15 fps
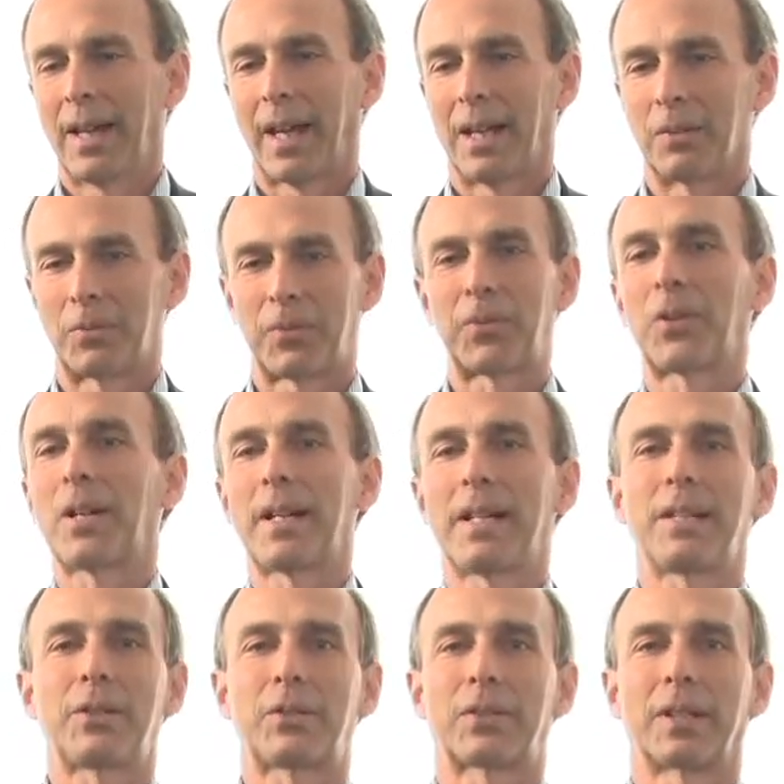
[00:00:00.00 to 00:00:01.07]
and
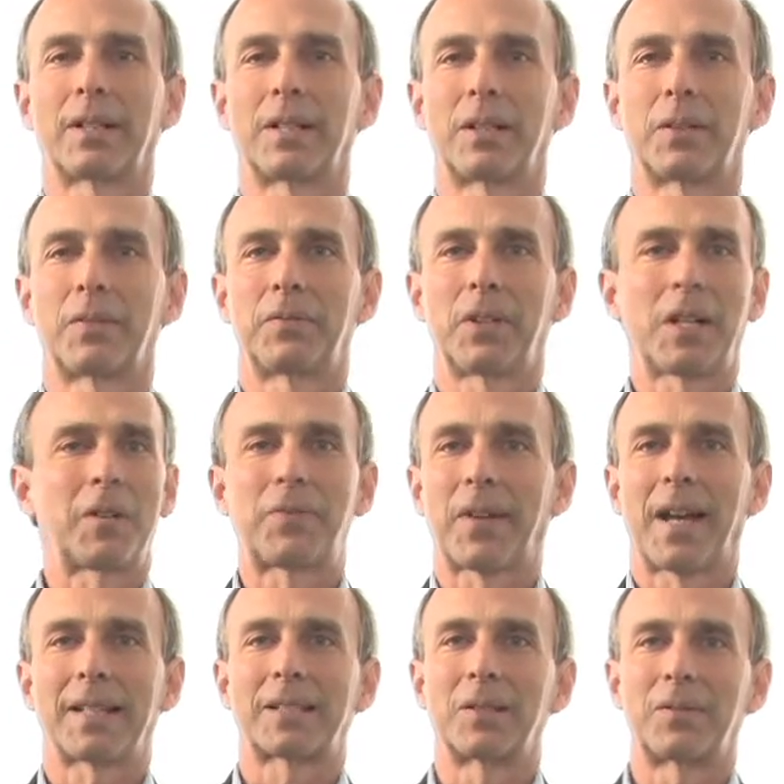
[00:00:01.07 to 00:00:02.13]
freeze uh, very
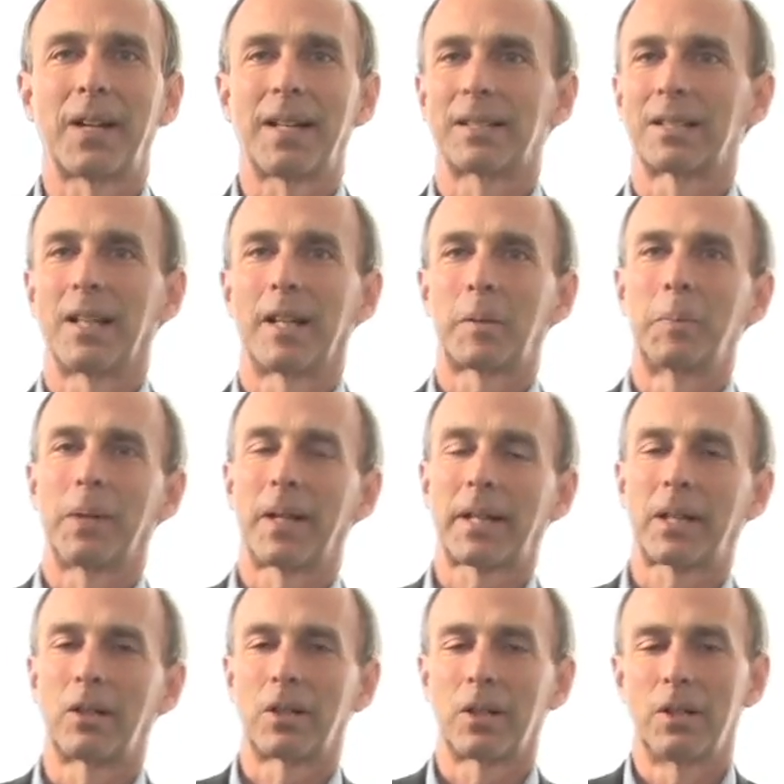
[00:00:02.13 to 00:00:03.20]
fast events like
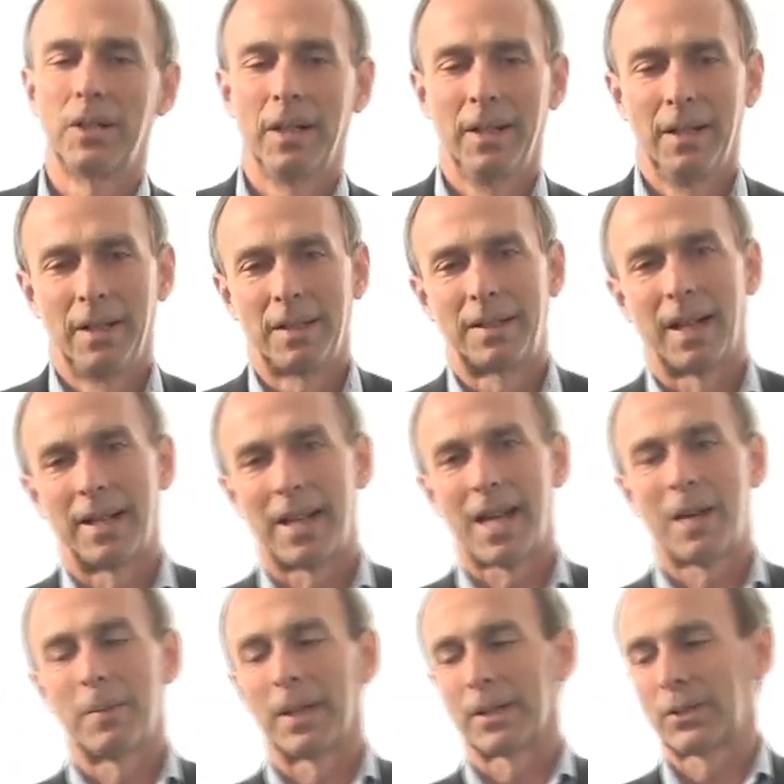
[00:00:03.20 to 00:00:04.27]
molecular
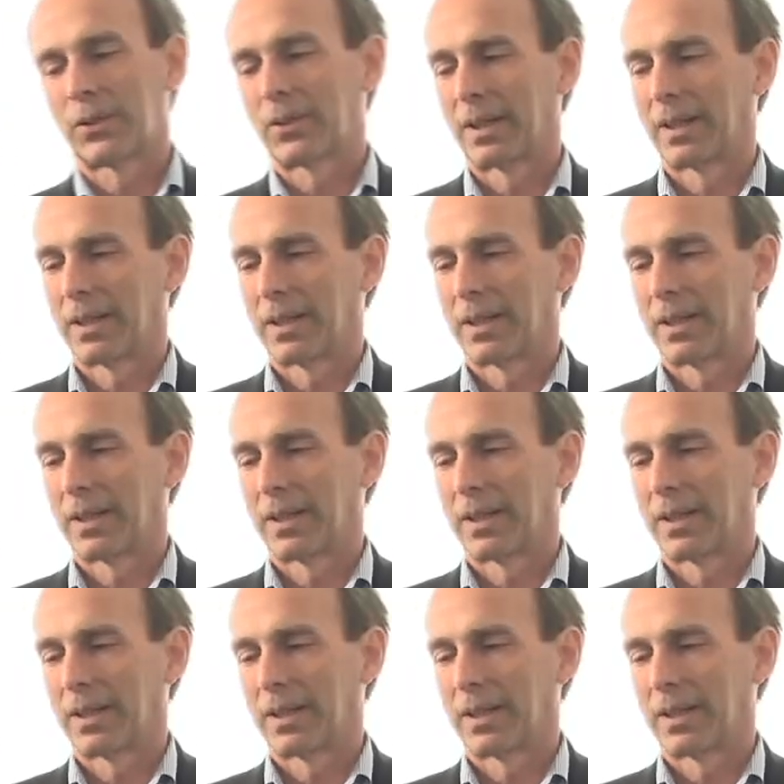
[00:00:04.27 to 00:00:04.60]
dynamics.